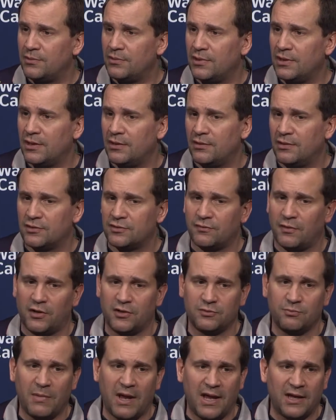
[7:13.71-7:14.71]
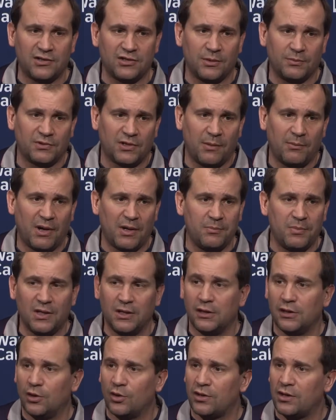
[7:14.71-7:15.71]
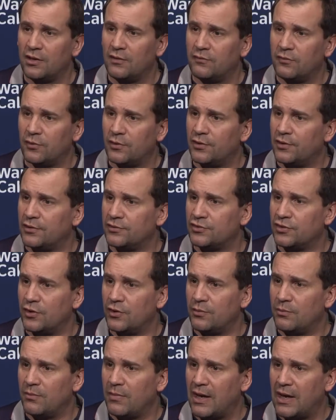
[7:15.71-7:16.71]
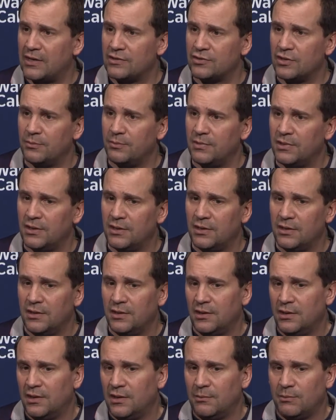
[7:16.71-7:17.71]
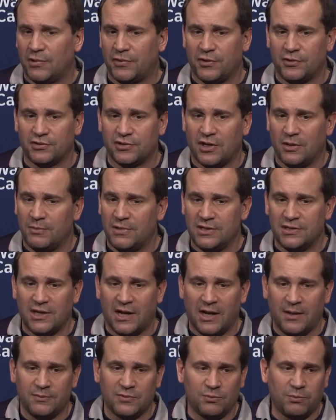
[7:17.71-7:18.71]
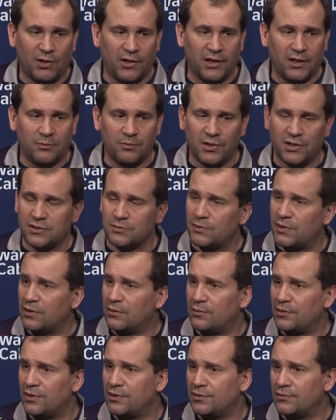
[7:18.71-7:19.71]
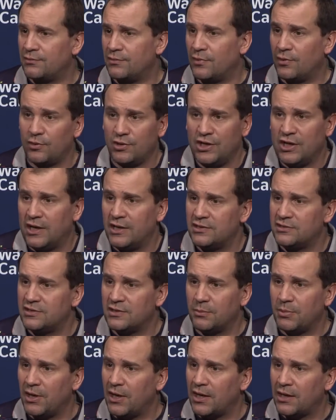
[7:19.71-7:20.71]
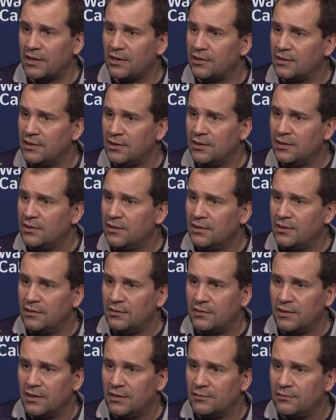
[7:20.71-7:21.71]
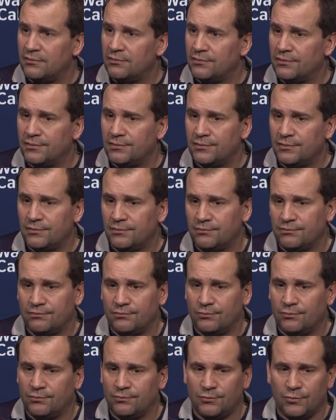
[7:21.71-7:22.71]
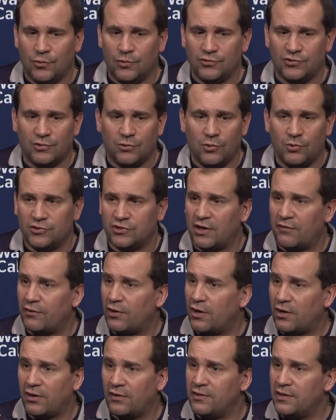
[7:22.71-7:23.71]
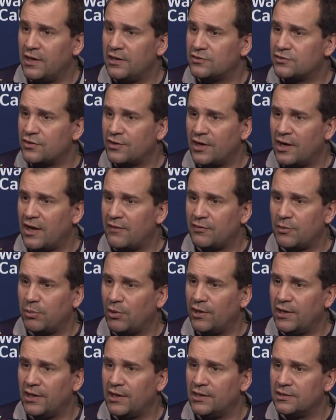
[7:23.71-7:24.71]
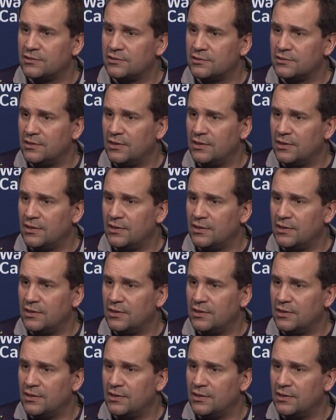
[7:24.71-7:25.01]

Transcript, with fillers: And as far as matchups, I might be looking for a certain matchup, but there's going to be times playing in Pittsburgh where or you ice the puck that who's who's ever out on the ice, they're going to have to play against